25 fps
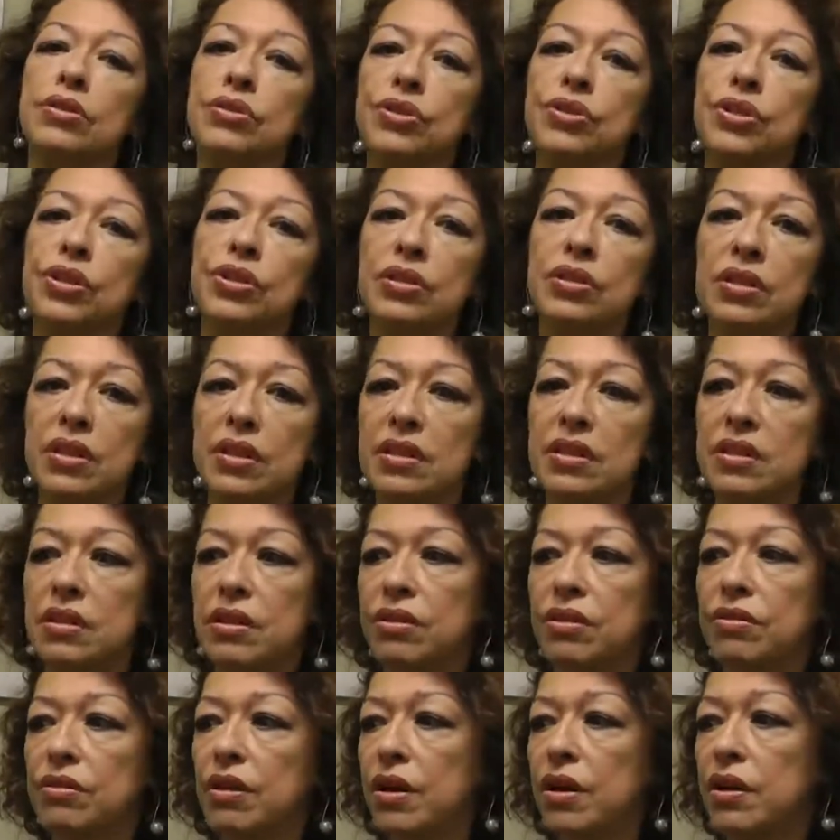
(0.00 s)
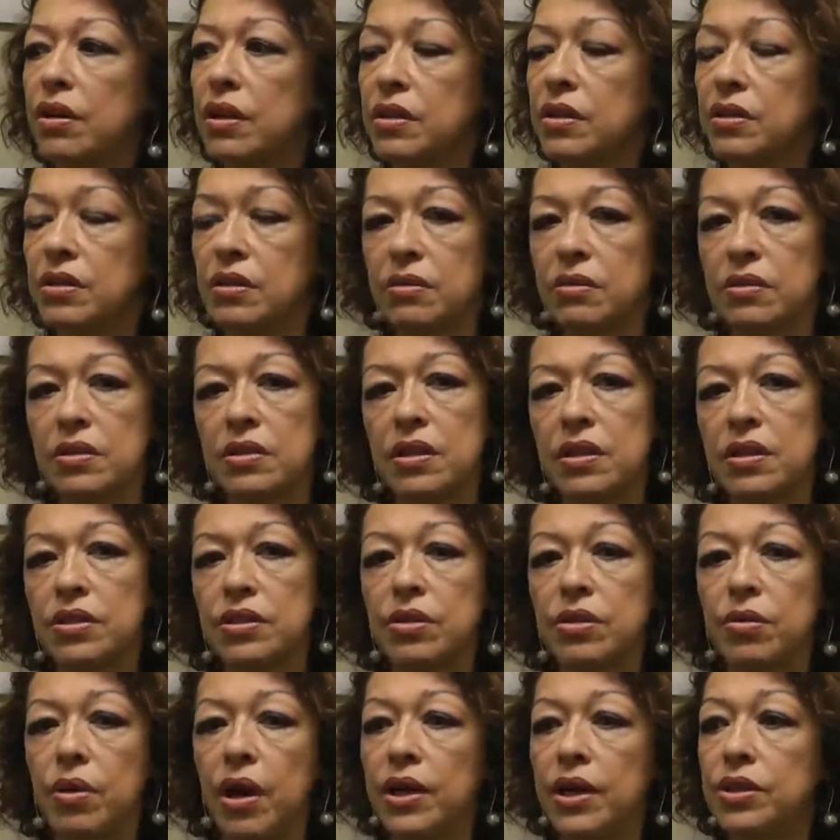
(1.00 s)
the student isn't thrown into a
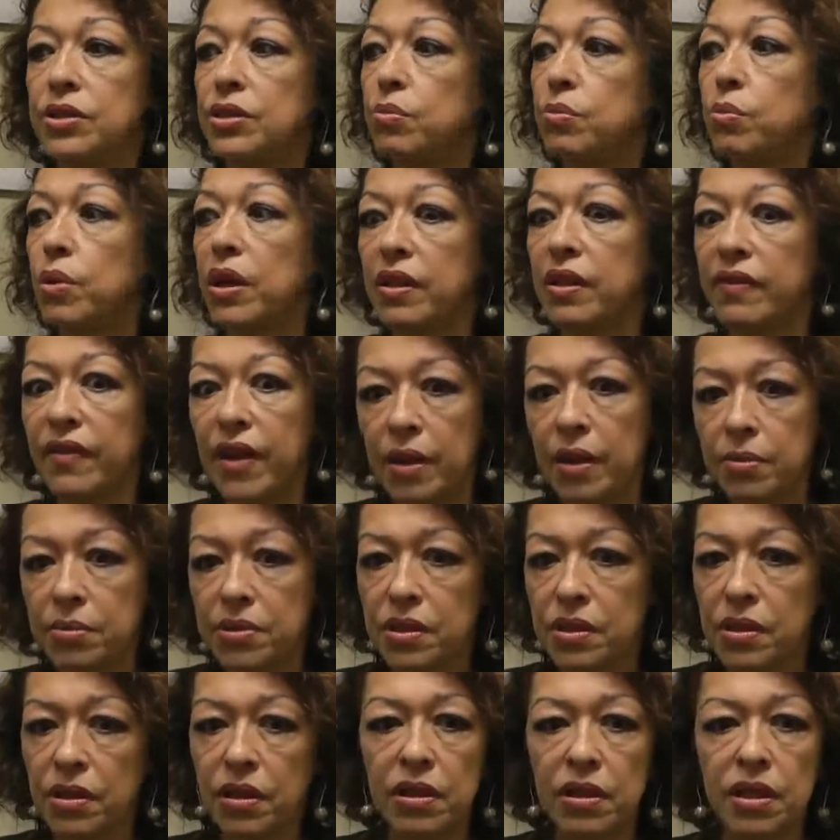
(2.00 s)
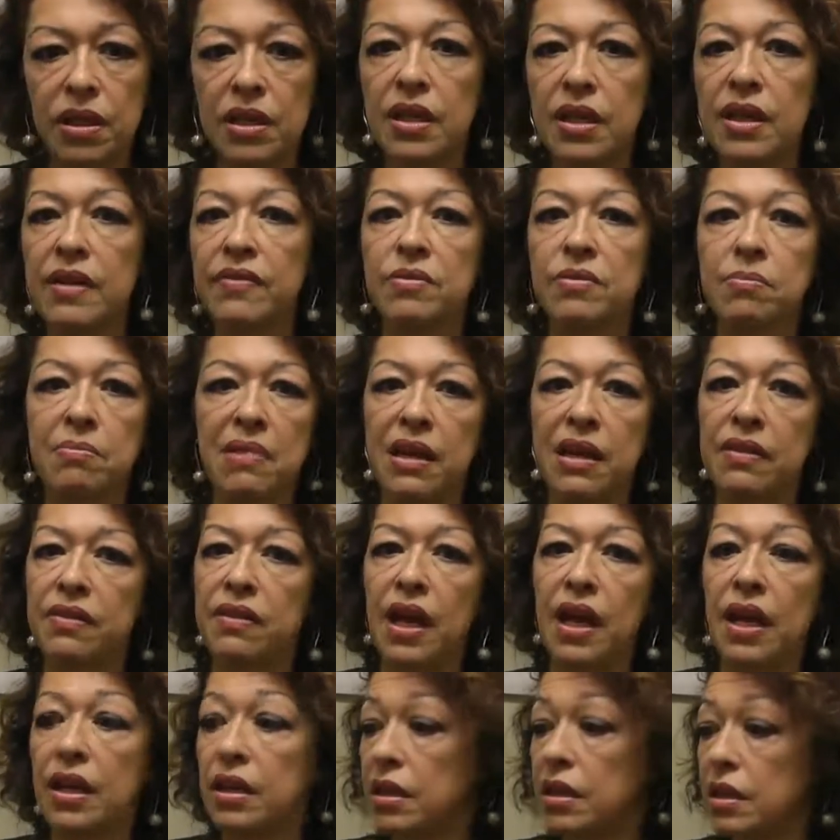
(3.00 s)
situation where they've absolutely never
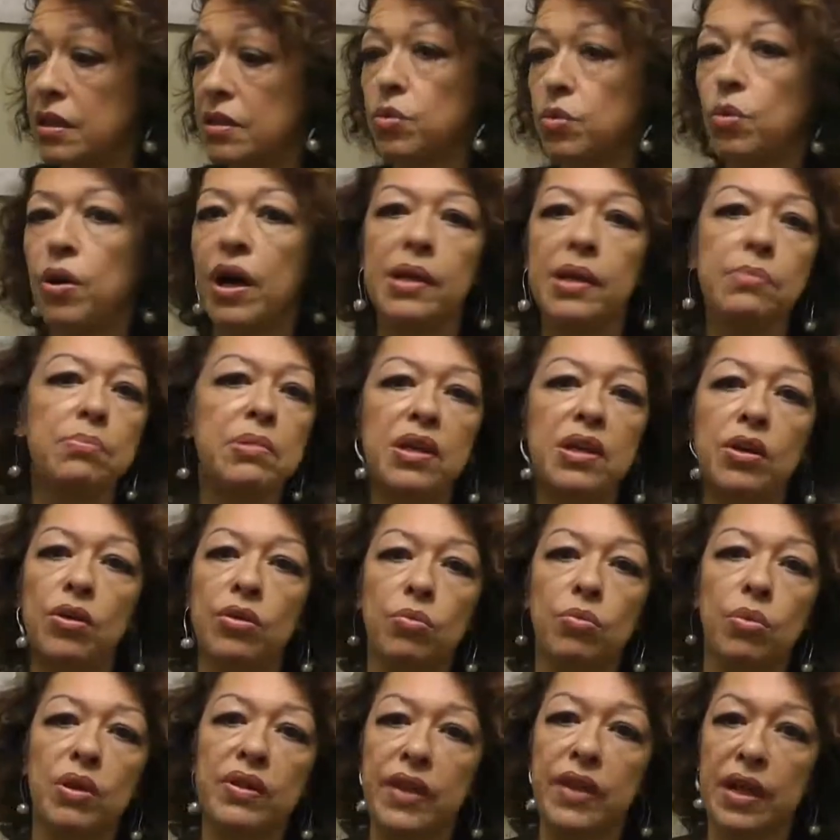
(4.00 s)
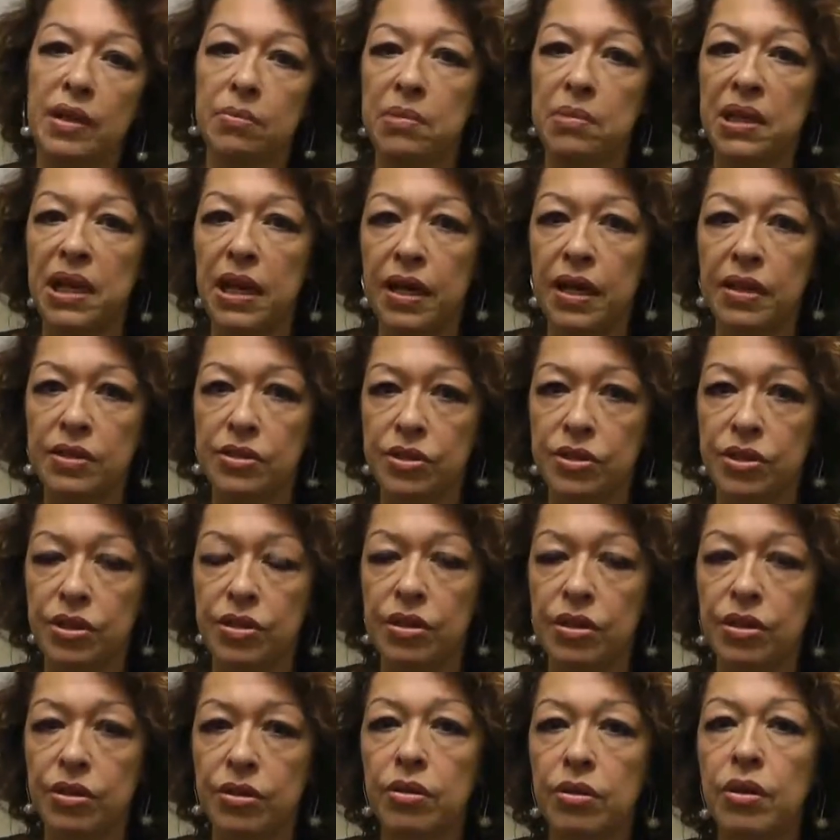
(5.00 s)
met that and it's way beyond what they'd be asked
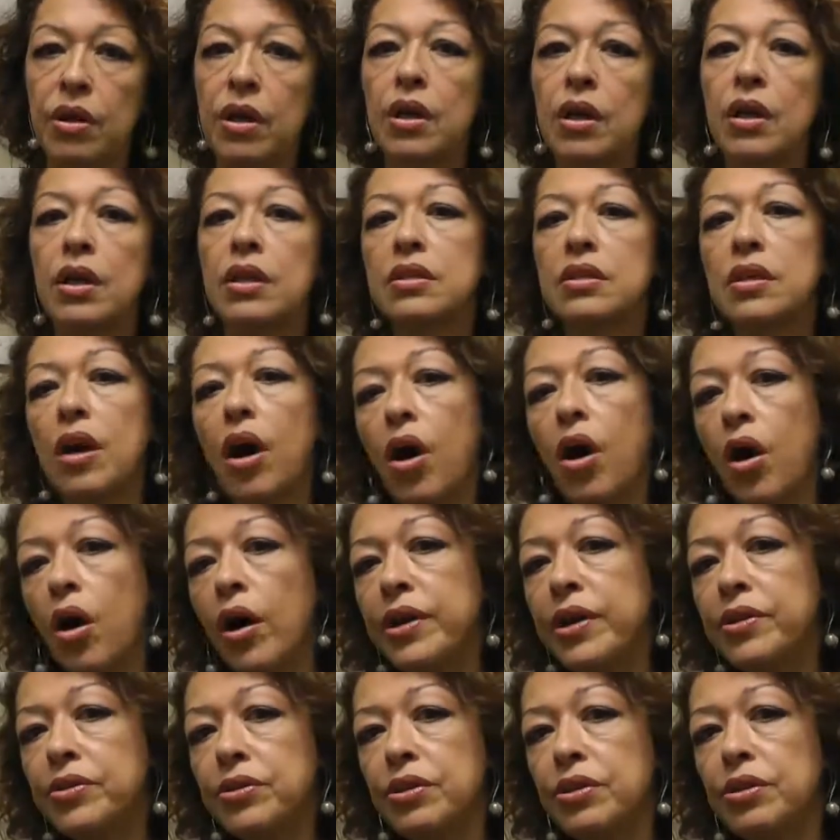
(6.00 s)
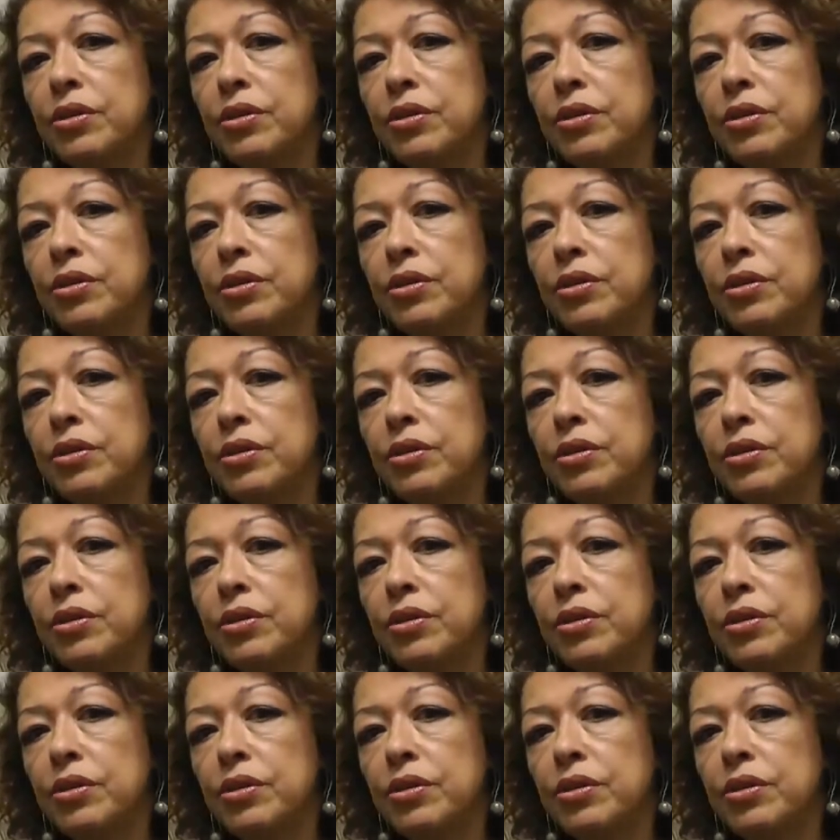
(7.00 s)
to do. So I